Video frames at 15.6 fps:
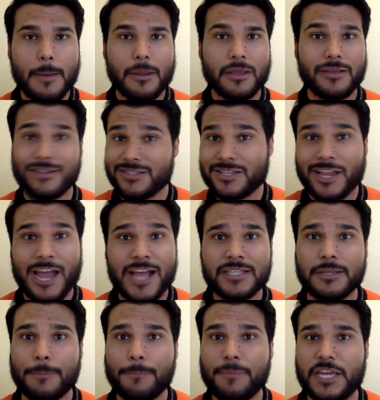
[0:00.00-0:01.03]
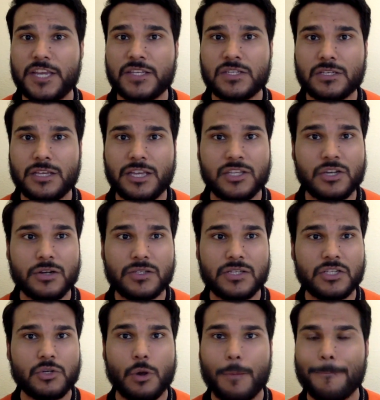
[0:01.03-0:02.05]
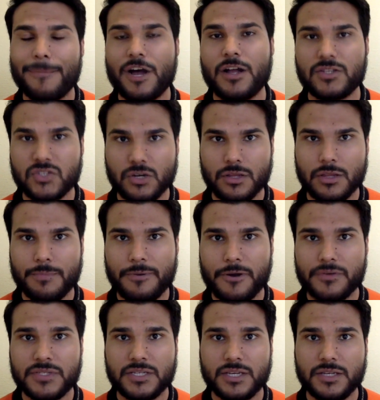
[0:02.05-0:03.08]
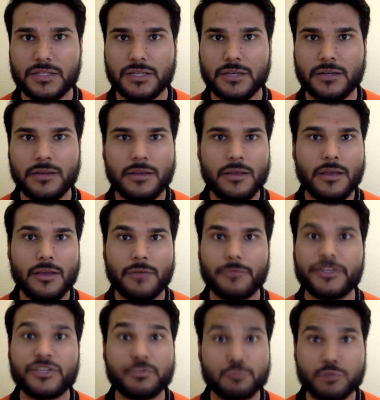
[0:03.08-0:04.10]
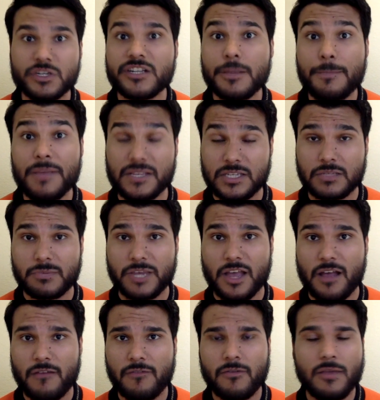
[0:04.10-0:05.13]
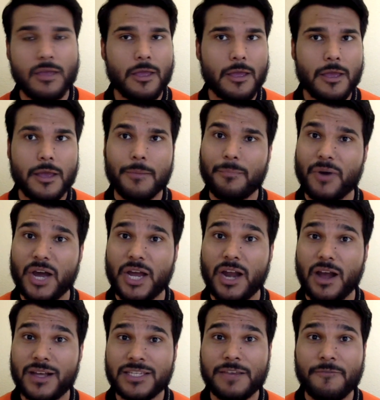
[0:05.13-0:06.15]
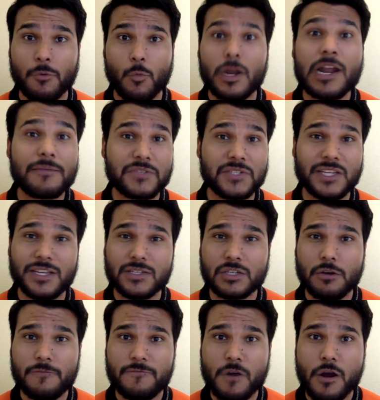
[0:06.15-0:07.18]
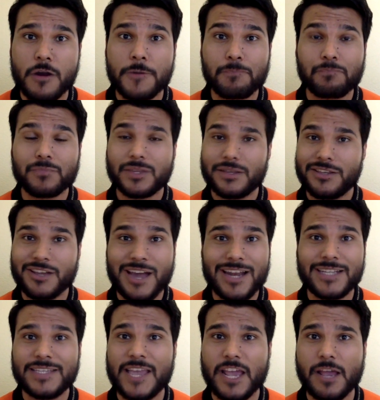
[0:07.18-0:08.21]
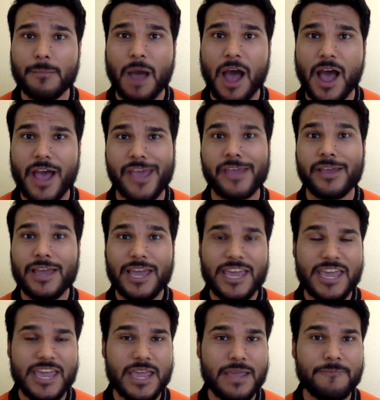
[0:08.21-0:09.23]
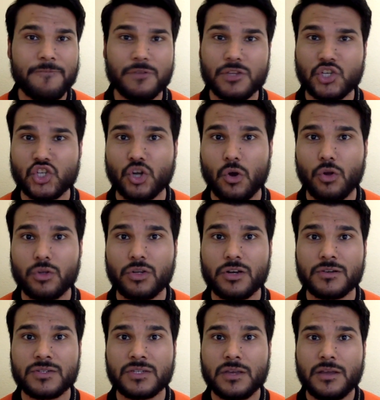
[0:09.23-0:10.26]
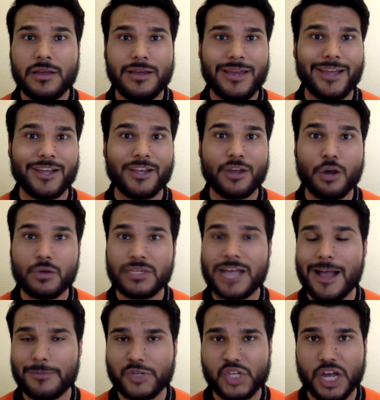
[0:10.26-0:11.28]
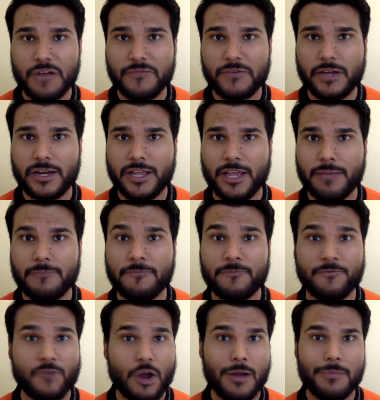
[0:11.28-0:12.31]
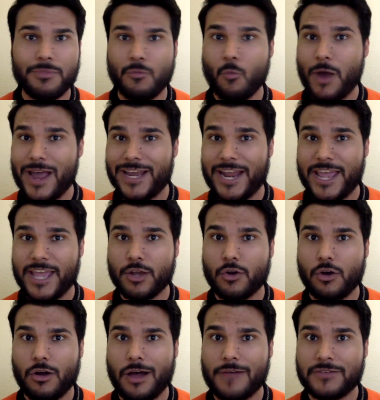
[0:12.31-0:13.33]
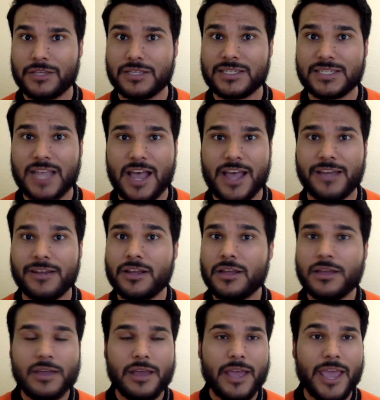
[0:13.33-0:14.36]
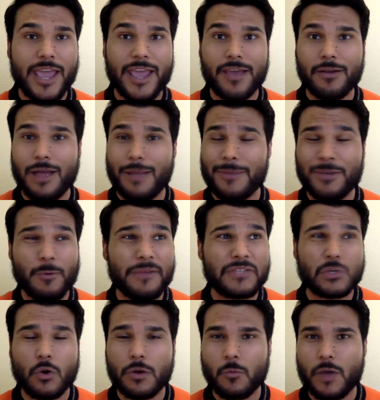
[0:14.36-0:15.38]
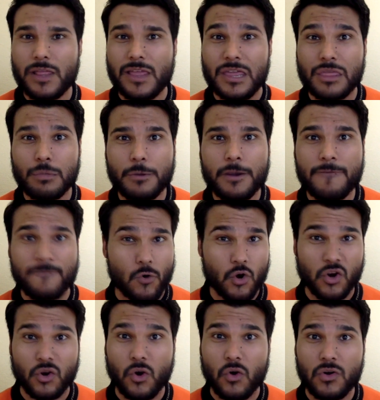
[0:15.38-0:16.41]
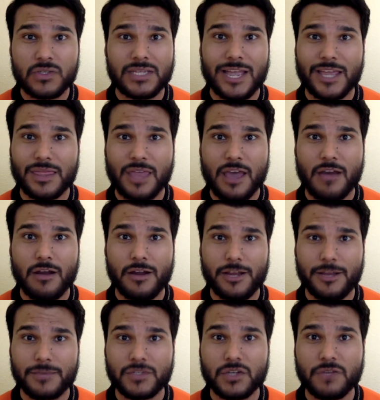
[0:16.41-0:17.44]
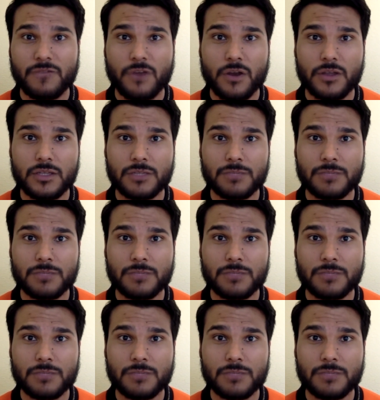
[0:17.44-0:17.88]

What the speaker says: because the guy's a beast. He turns into a monster in the postseason, which really pisses me off. But honestly, from what I've seen so far, you got to take him high, aim for the shoulders, and go top shelf on him from the wide angle off to the side. And, I mean, we've scored, like 3 or 4 goals like that on him so far in this